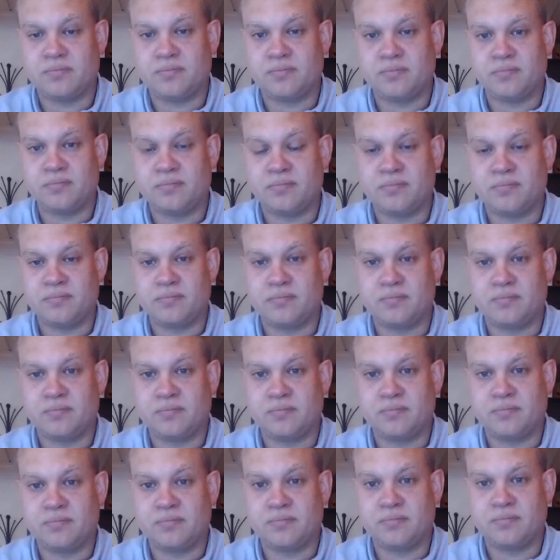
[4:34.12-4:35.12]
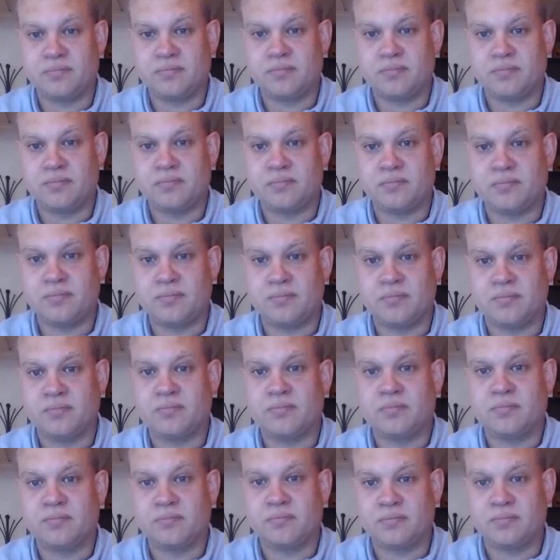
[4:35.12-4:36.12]

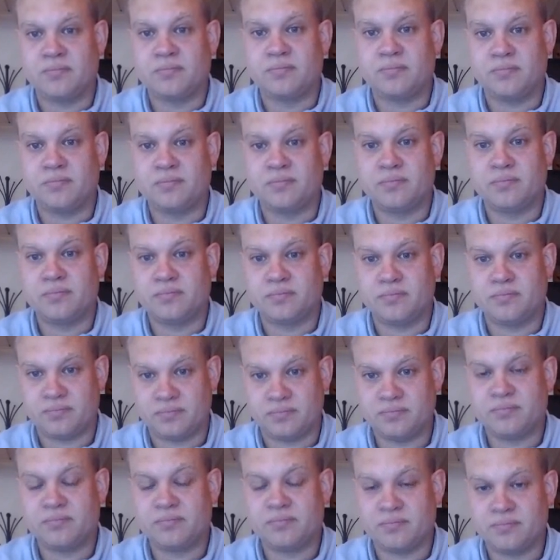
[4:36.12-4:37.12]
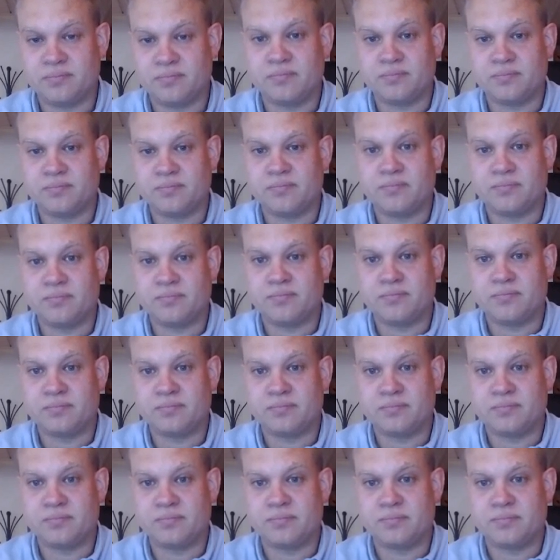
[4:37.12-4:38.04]
No words are spoken by the person on screen.